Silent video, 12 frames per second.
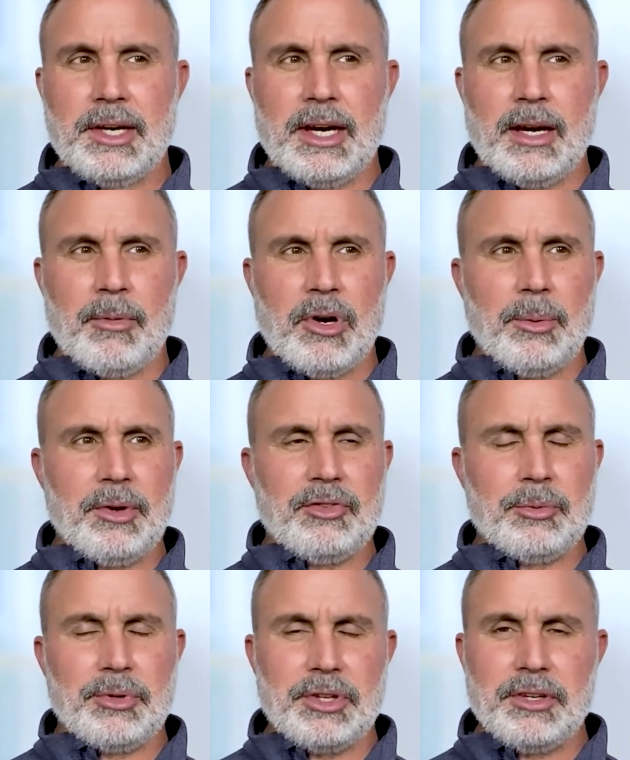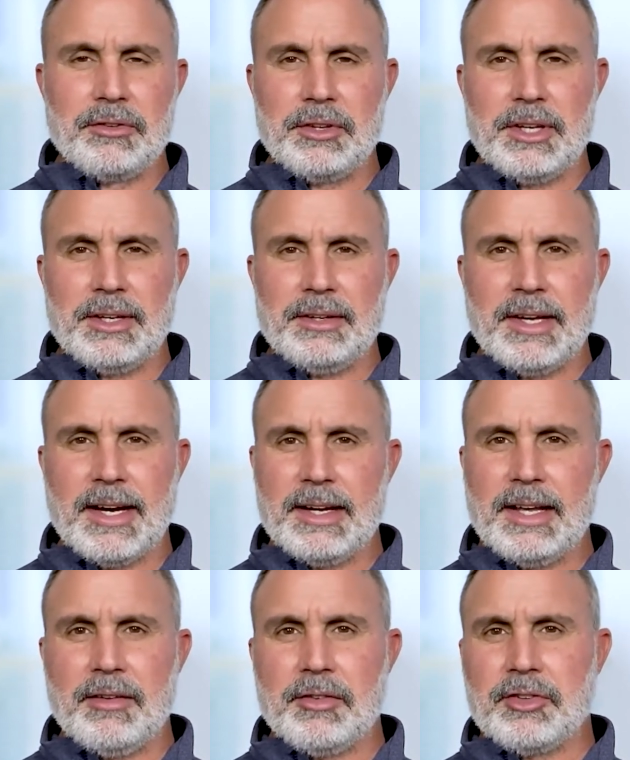I'm always a believer that God
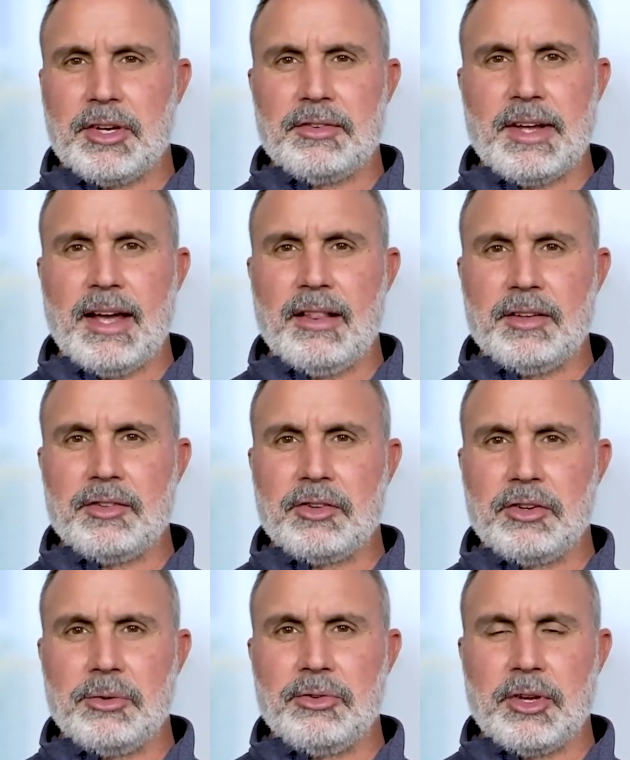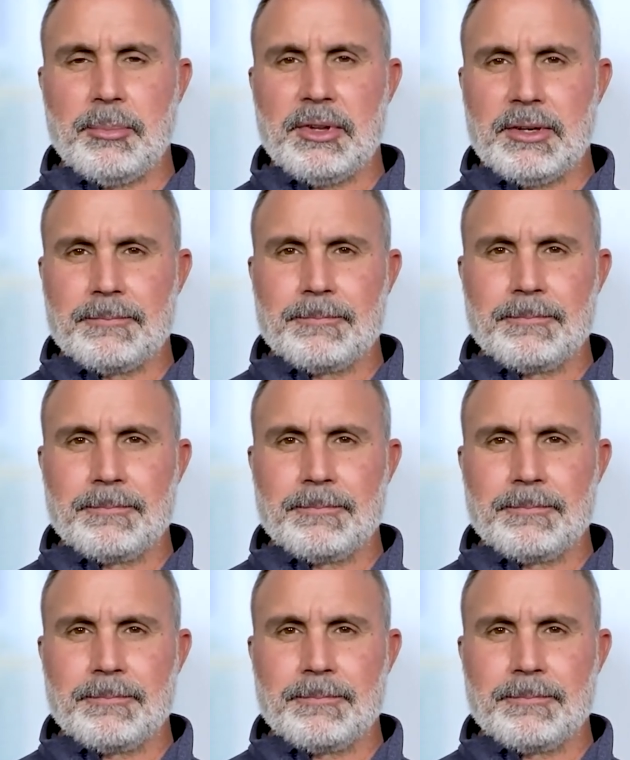gave us all talents to do something.